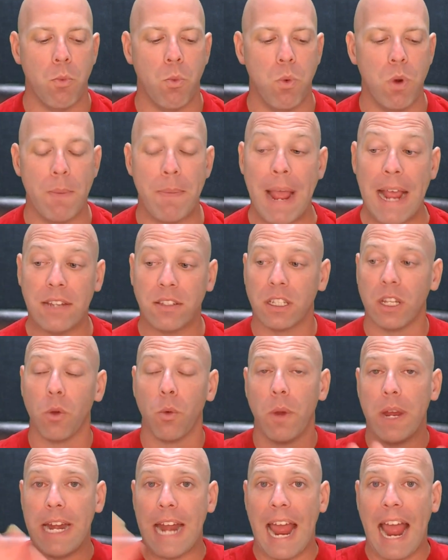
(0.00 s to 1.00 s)
we basically
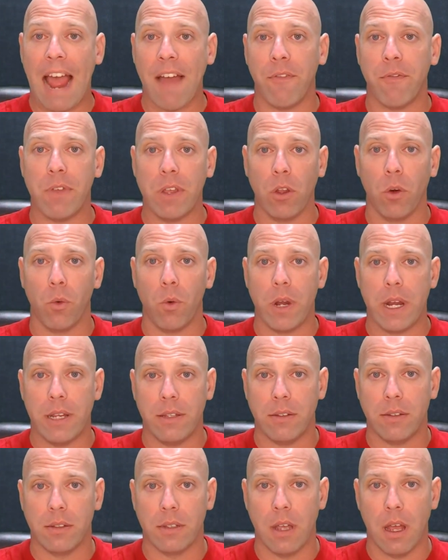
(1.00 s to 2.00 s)
read half field
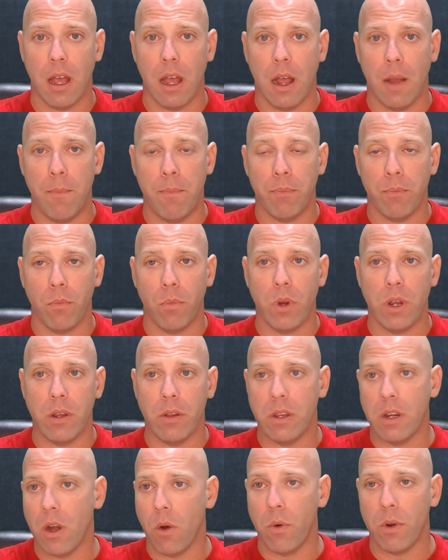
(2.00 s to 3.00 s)
reads. Um, we,
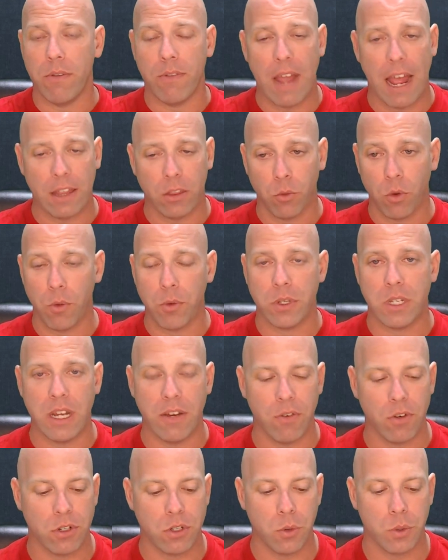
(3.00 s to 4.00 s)
you know, we've got three
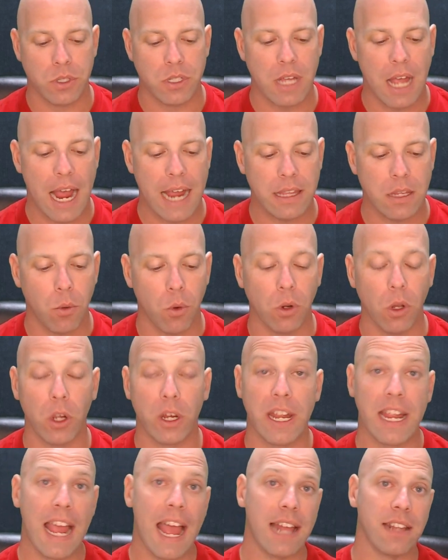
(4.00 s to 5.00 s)
receivers to a side that we're
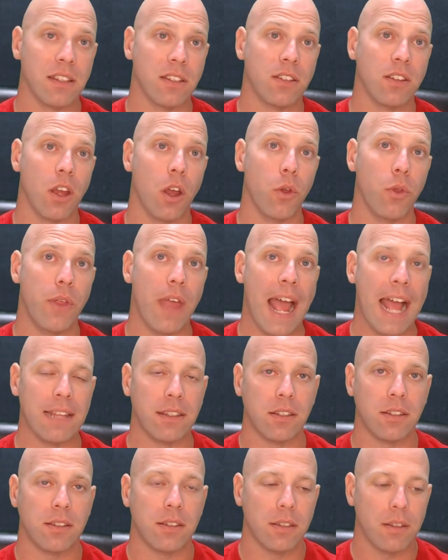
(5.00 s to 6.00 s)
looking at. So
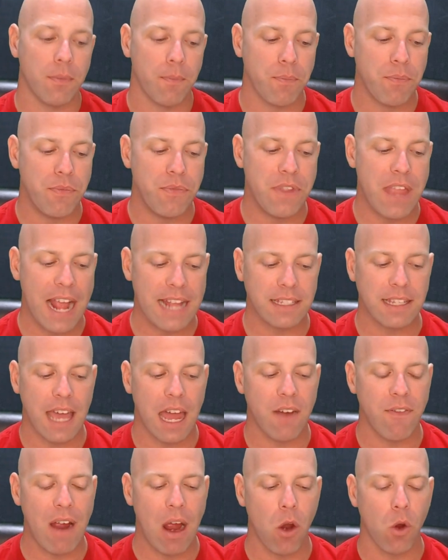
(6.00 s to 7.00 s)
that's that's
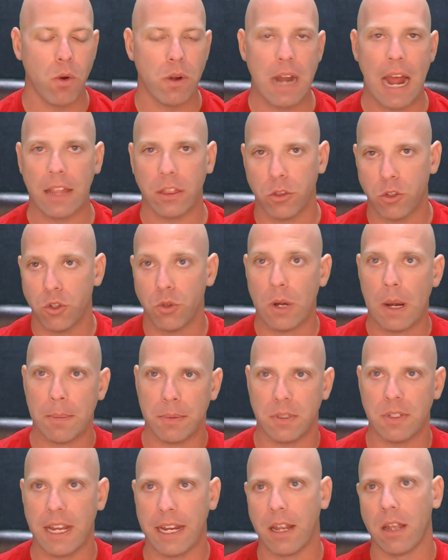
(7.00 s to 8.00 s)
kind of how not
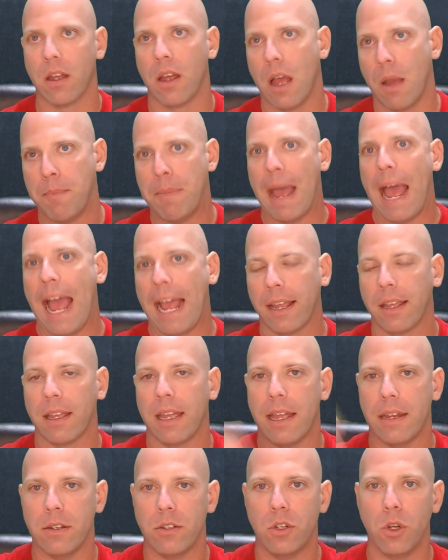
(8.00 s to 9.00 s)
trips like a, a back
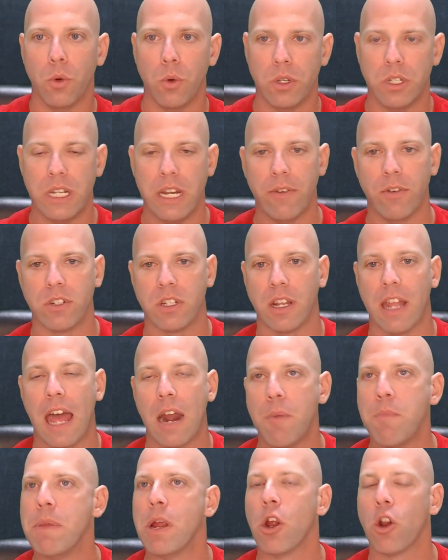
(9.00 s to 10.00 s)
and two receivers. A
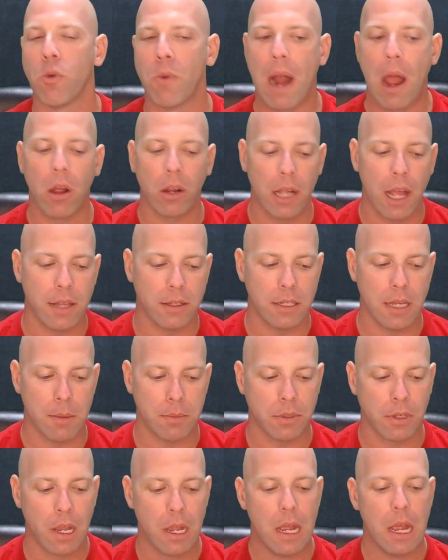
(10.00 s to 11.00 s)
lot of mirrored route
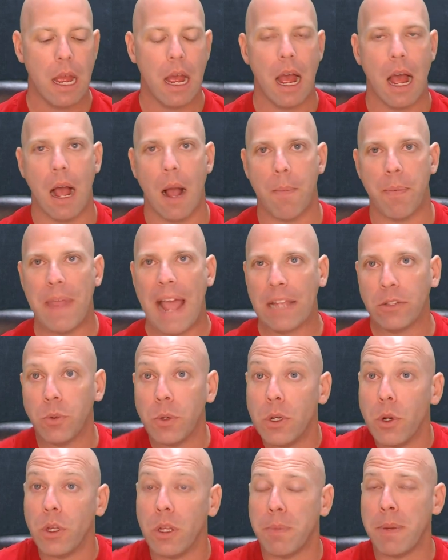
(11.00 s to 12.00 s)
concepts. Um, that's
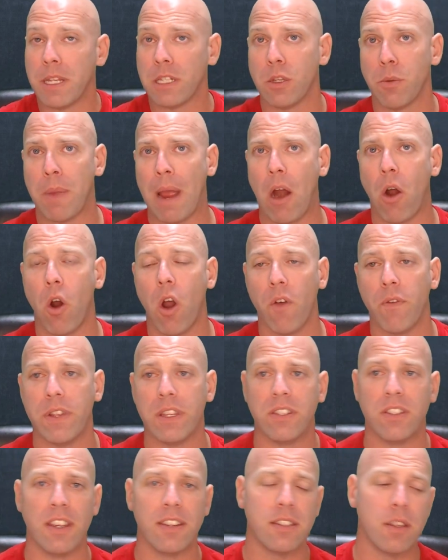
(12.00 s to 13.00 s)
what we do in the pistol power
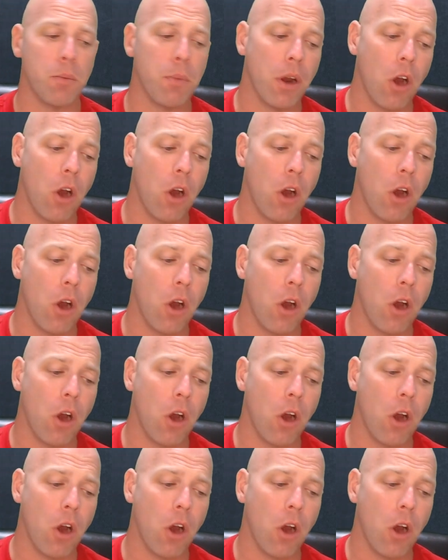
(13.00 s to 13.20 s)
offense system,